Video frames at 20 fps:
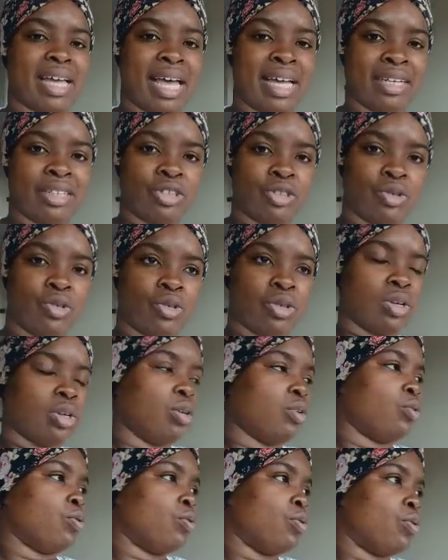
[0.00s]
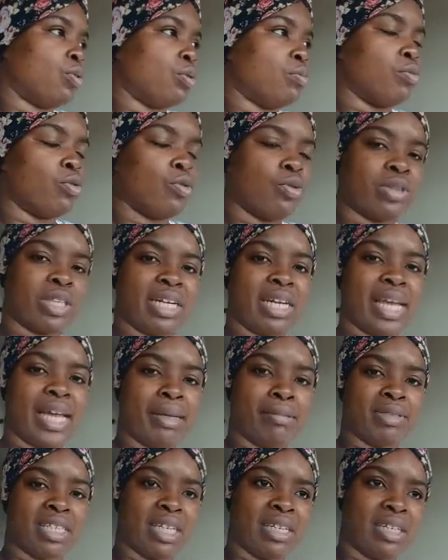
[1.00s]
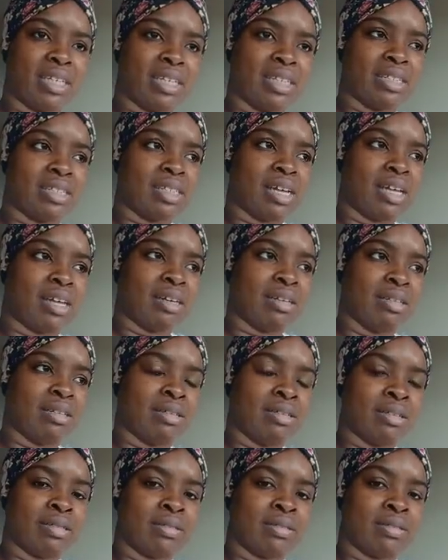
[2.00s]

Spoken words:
gang stalker and call them all the names under the sun,